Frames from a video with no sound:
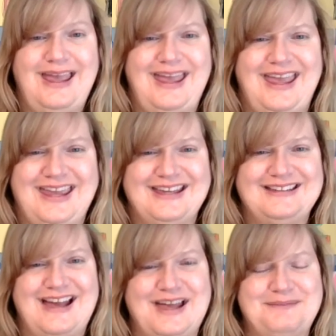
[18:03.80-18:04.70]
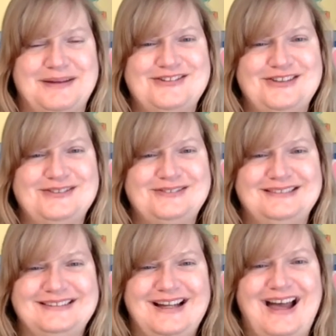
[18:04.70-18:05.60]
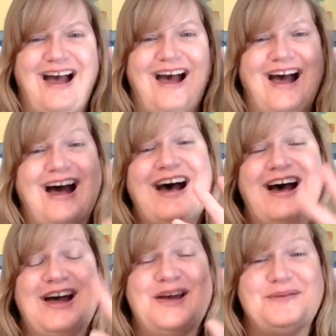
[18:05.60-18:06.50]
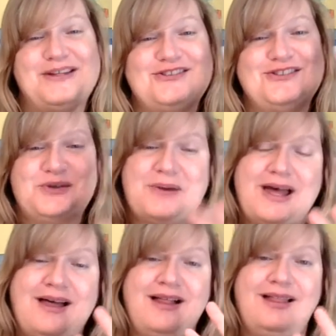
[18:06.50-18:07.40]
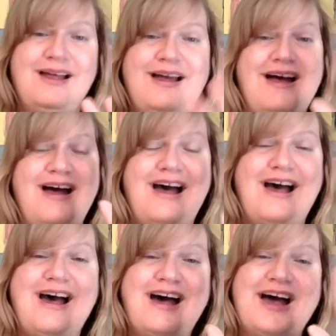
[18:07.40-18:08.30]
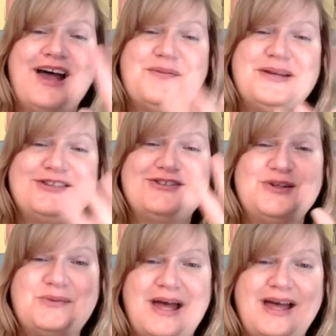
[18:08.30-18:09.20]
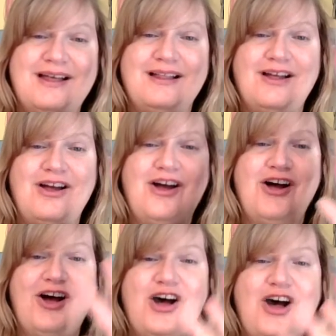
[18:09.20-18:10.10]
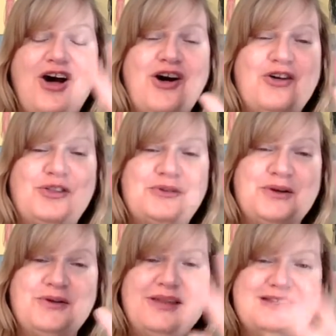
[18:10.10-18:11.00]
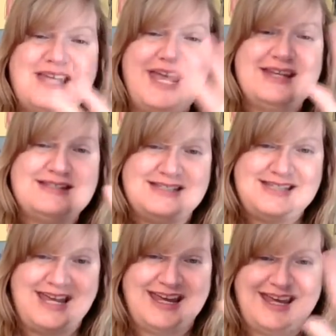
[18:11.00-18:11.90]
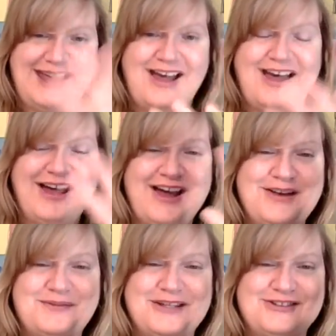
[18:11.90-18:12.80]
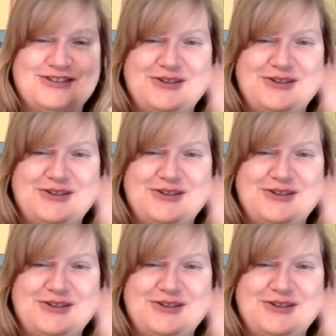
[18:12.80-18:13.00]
And I miss you. I wish you well. I wish you well. All through the day today, I wish you